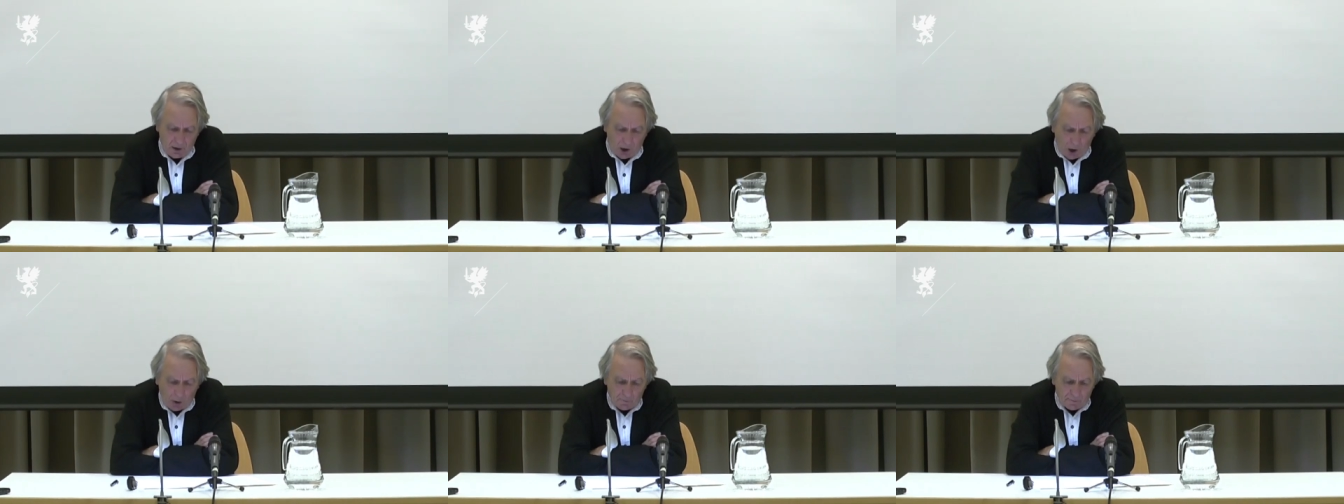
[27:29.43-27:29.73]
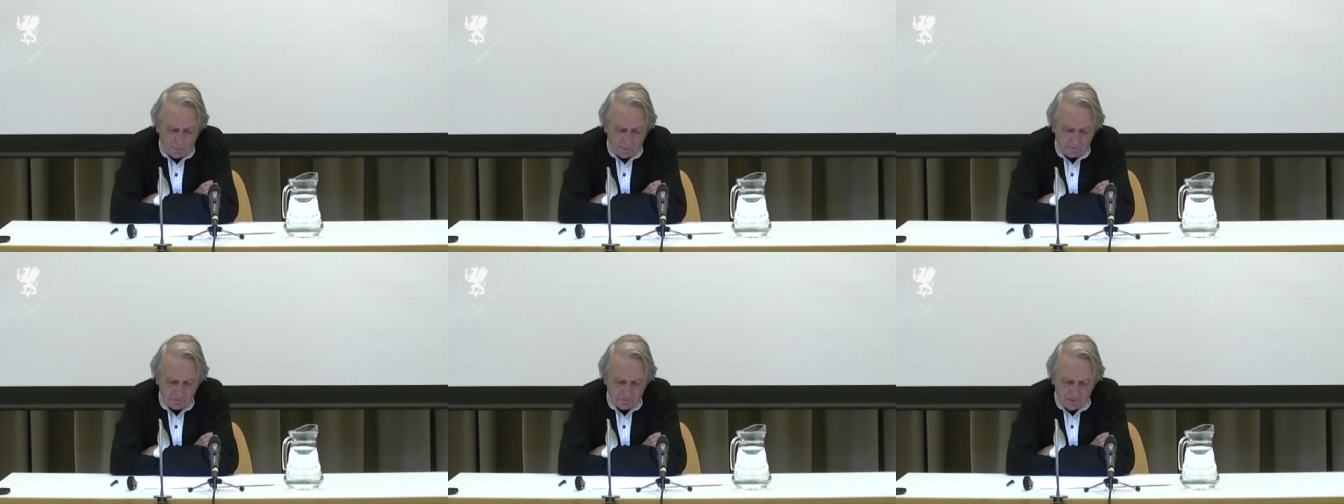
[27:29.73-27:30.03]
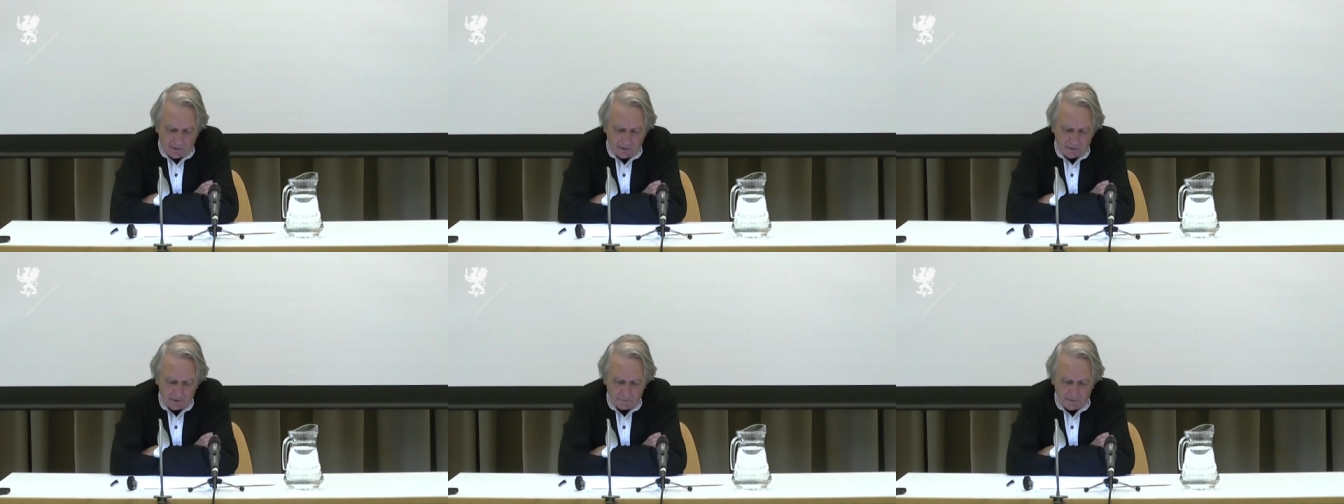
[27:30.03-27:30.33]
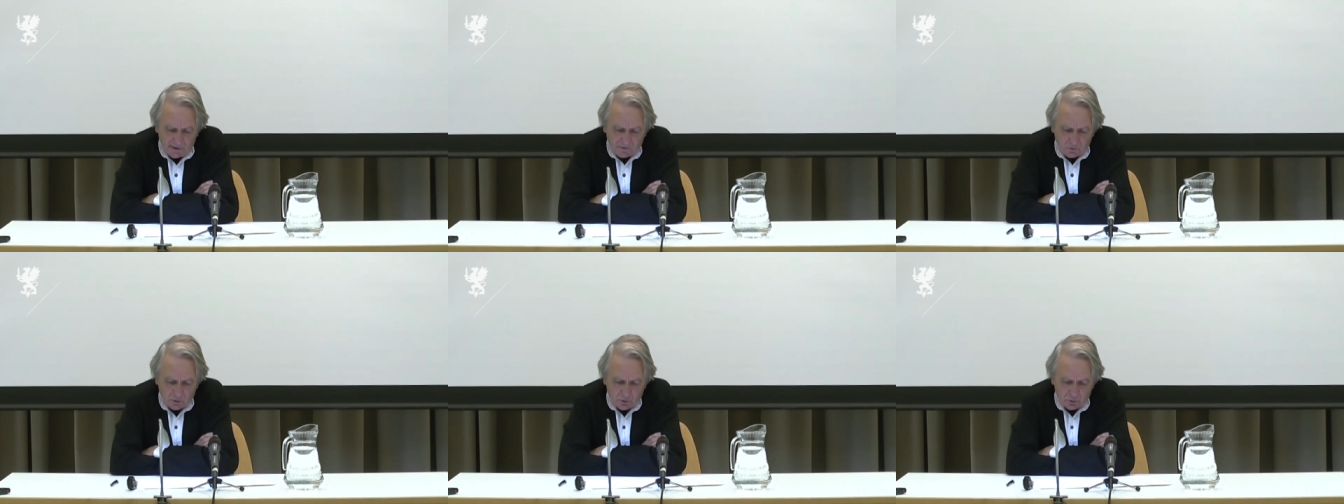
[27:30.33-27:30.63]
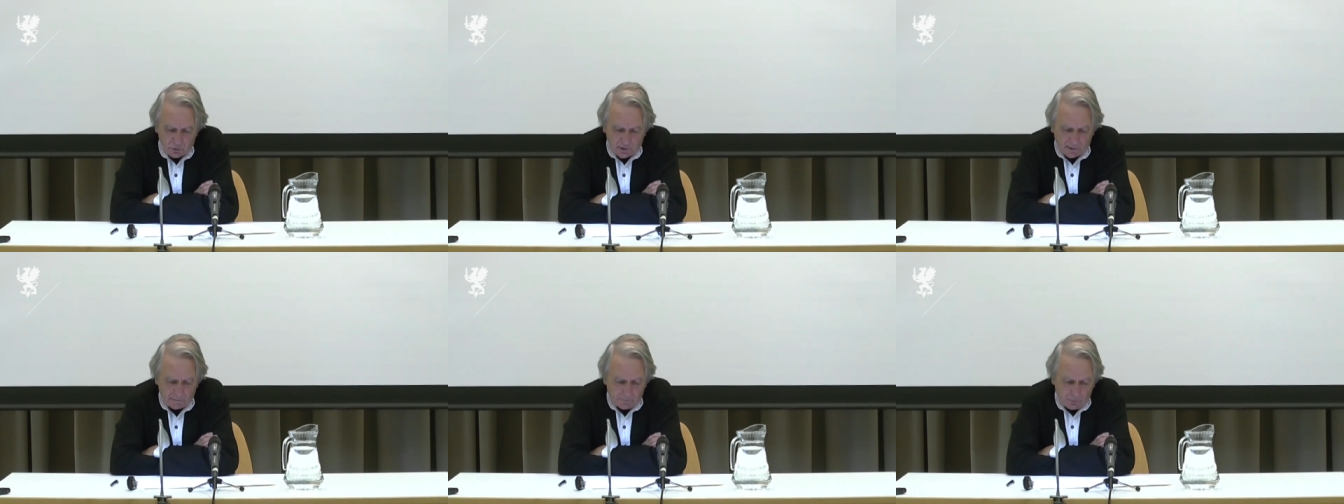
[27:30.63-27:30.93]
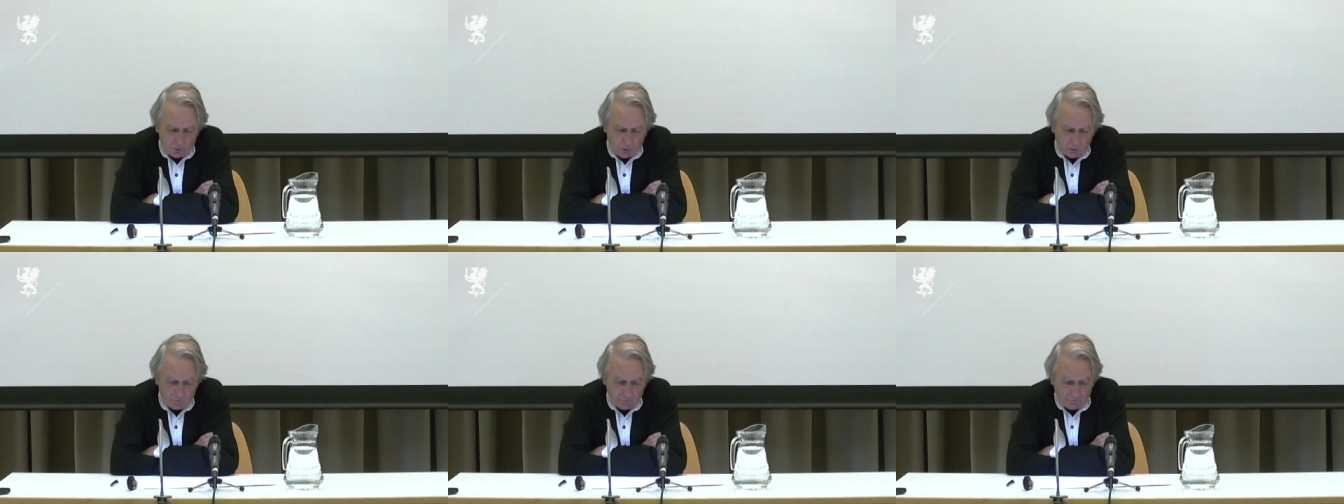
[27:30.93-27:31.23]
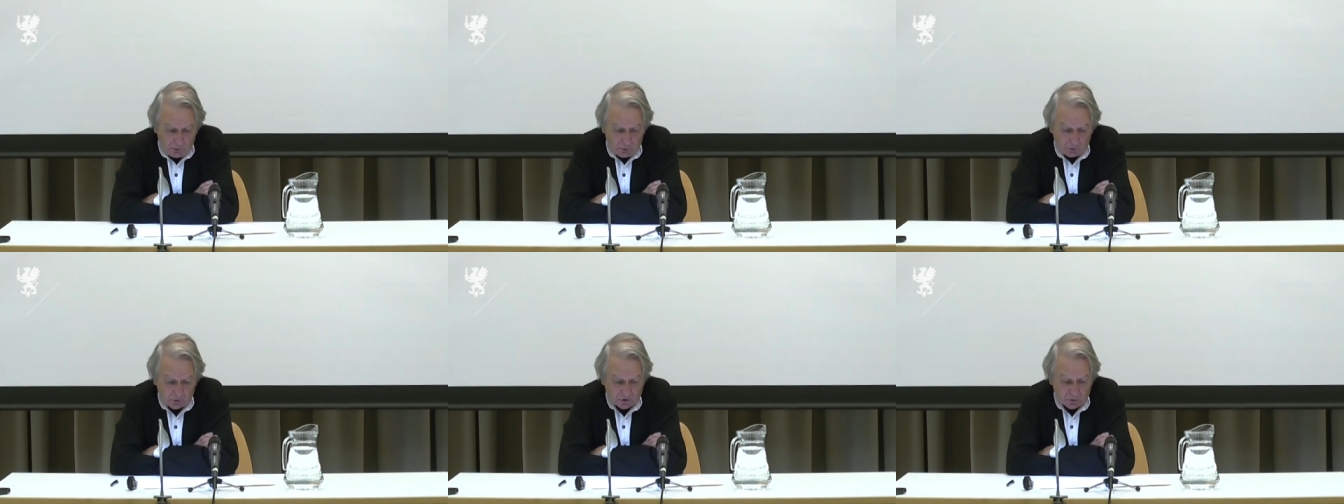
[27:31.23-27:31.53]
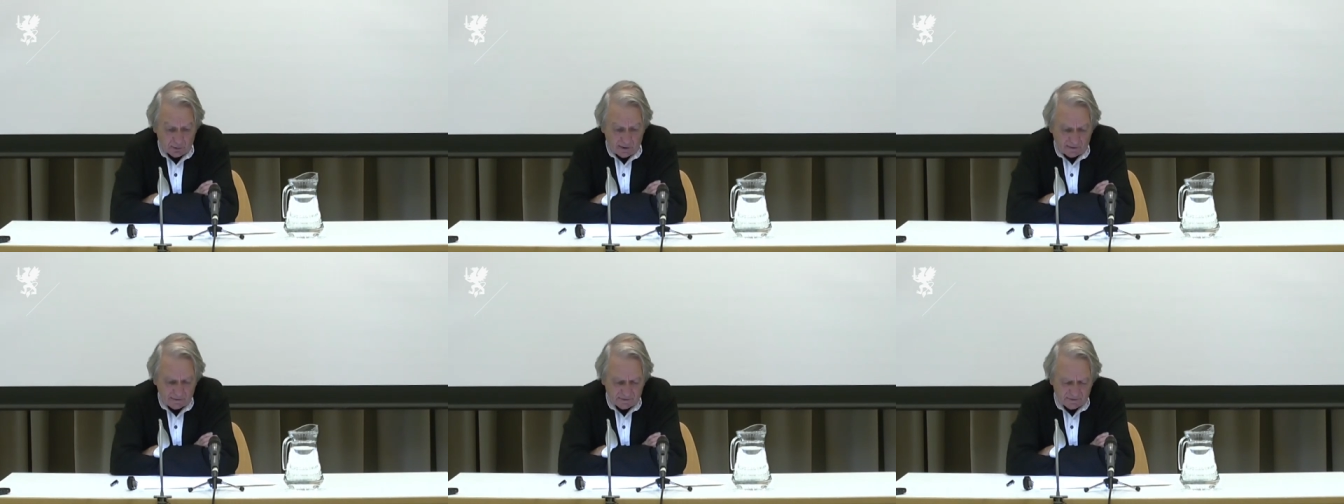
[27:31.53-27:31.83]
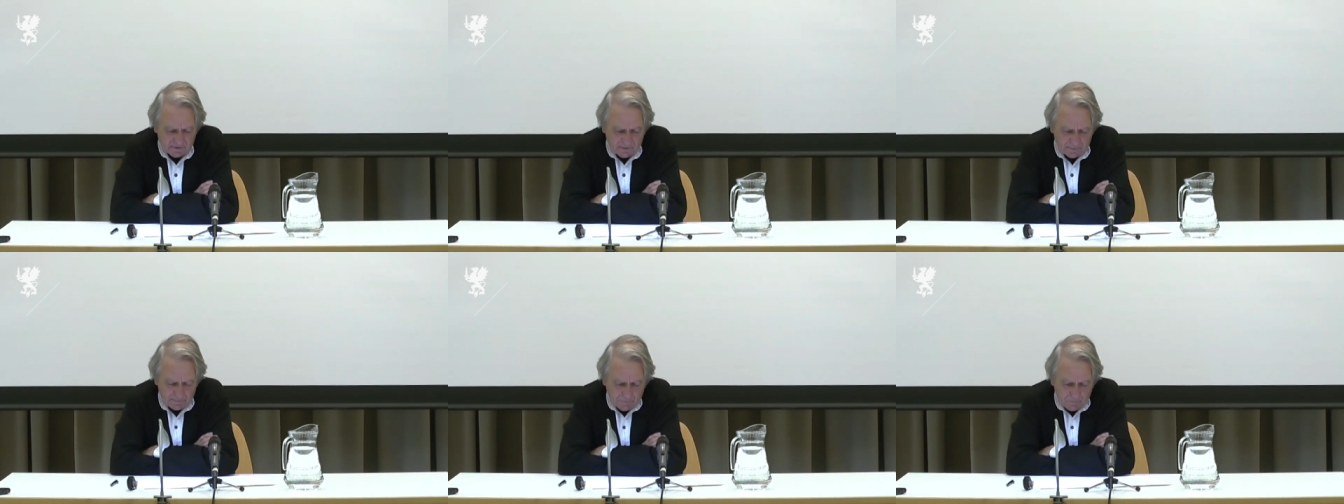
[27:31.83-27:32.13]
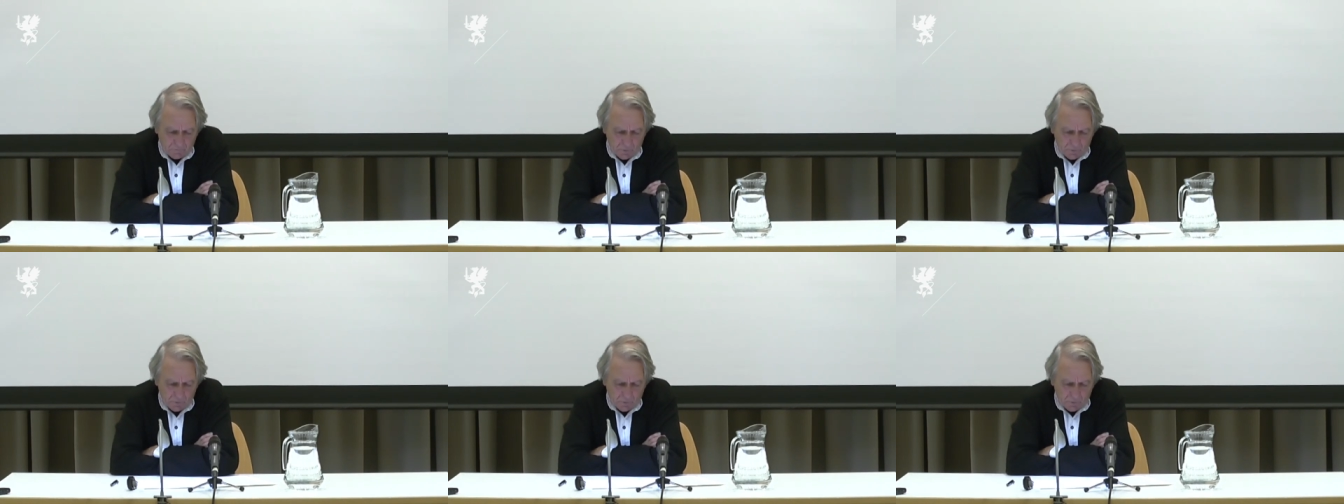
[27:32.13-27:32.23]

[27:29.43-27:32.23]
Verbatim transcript: amplified by the crepe of her dress.